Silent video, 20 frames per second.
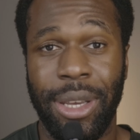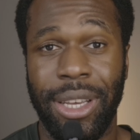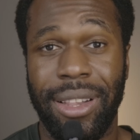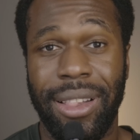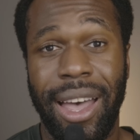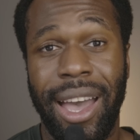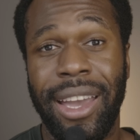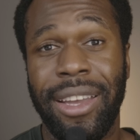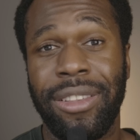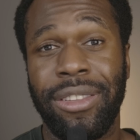
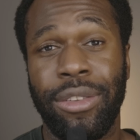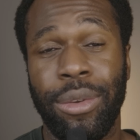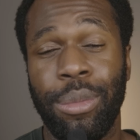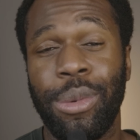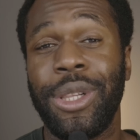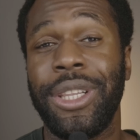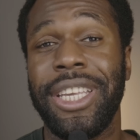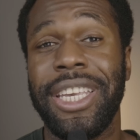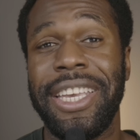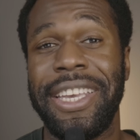inclined to
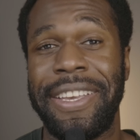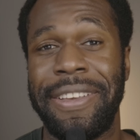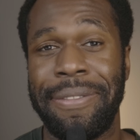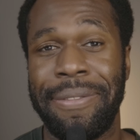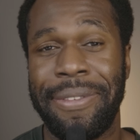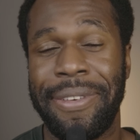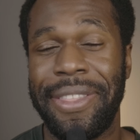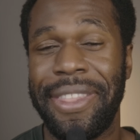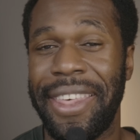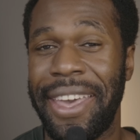believe
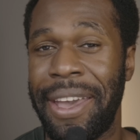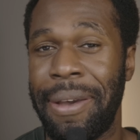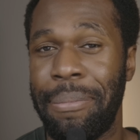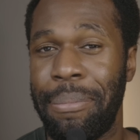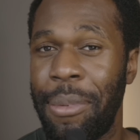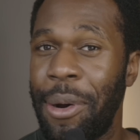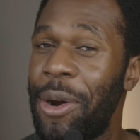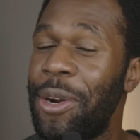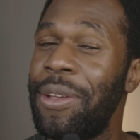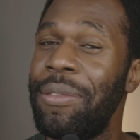that
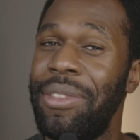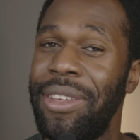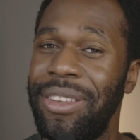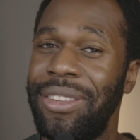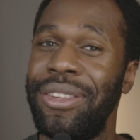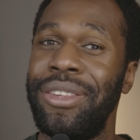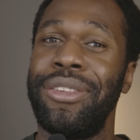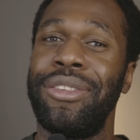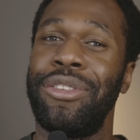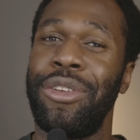part of
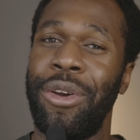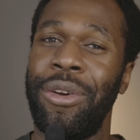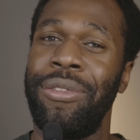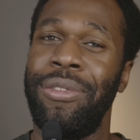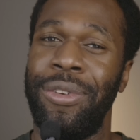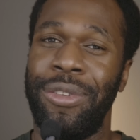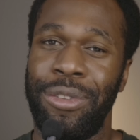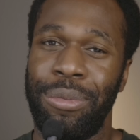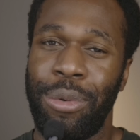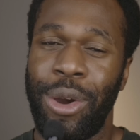this is
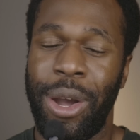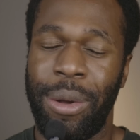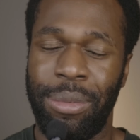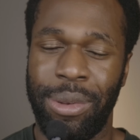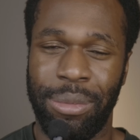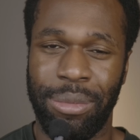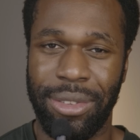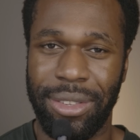Starfield's problem,